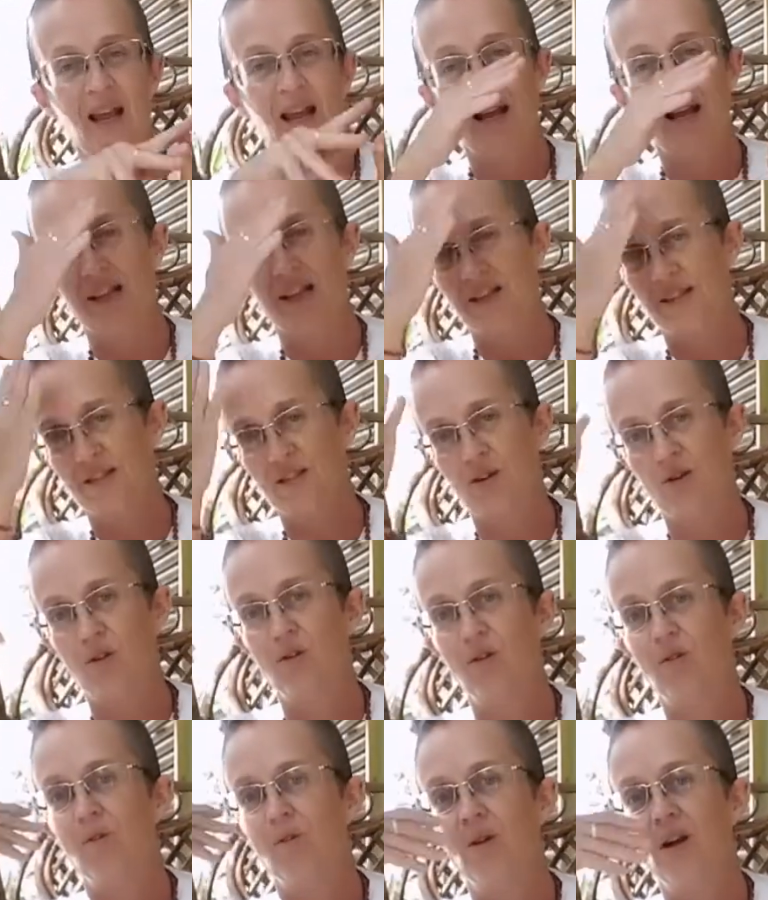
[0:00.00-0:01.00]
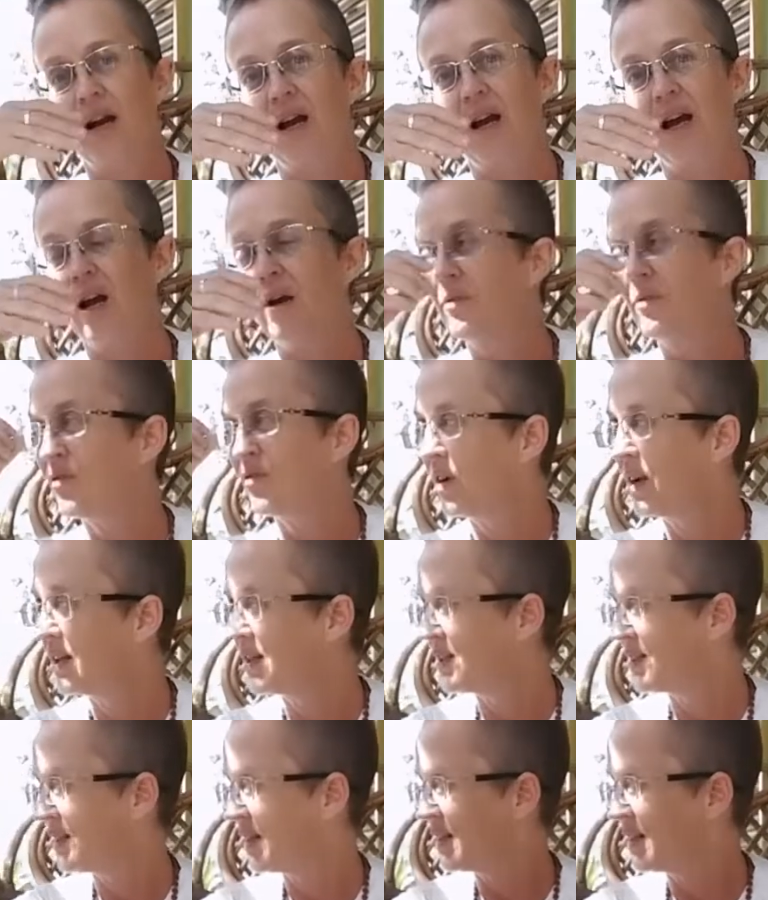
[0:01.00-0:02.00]
So for
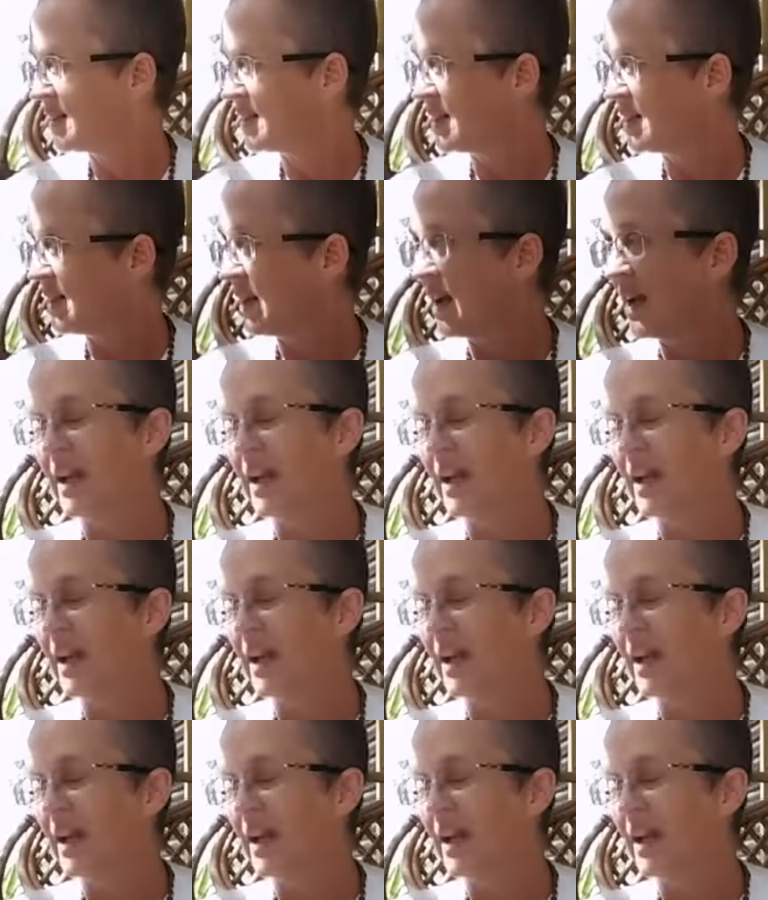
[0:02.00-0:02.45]
instance,